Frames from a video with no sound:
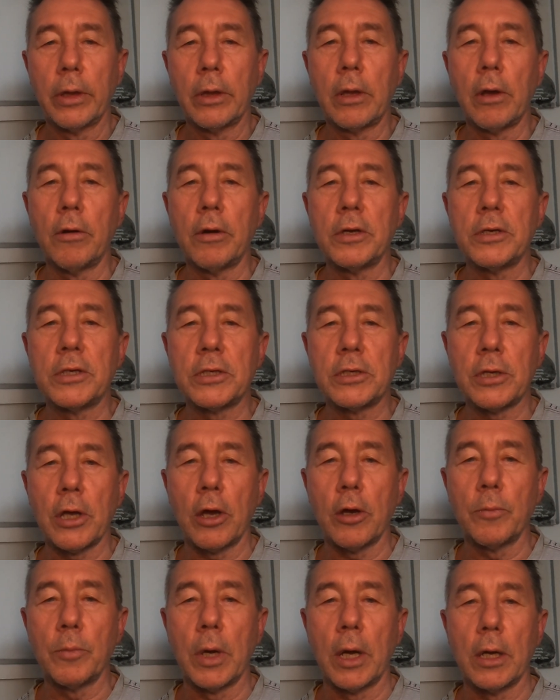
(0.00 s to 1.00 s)
there is
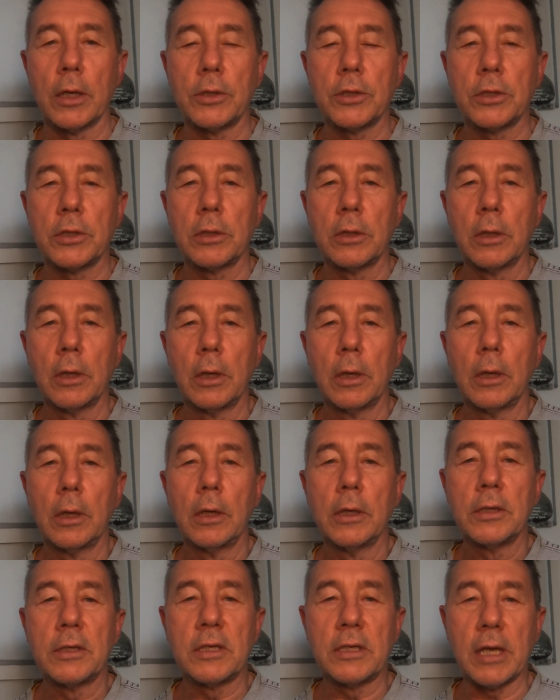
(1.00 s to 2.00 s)
so much
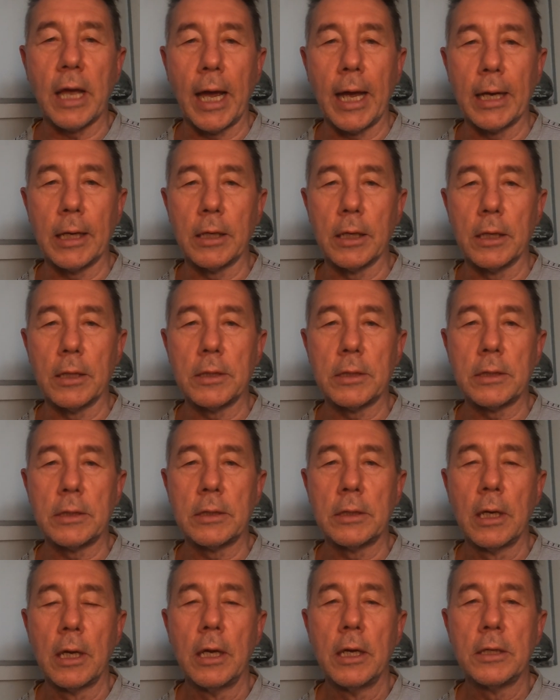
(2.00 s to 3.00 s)

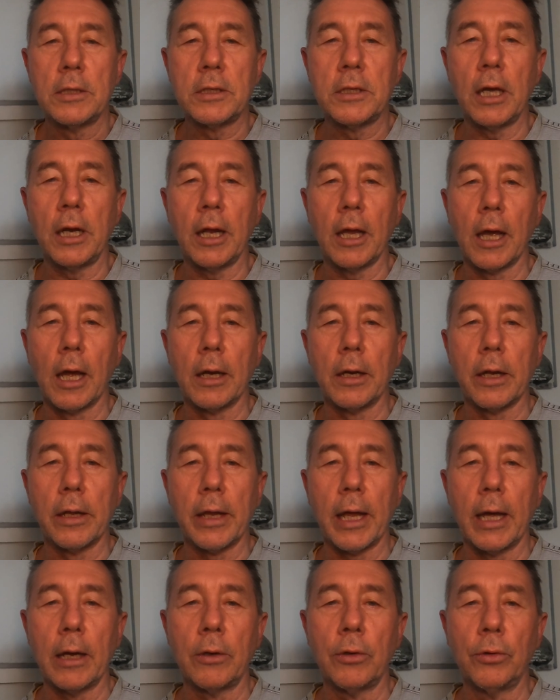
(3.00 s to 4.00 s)
sadness sitting under
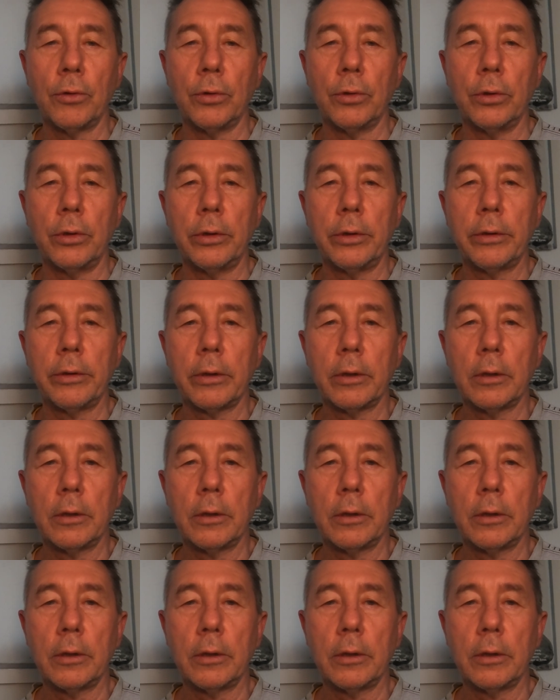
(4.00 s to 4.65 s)
that hood.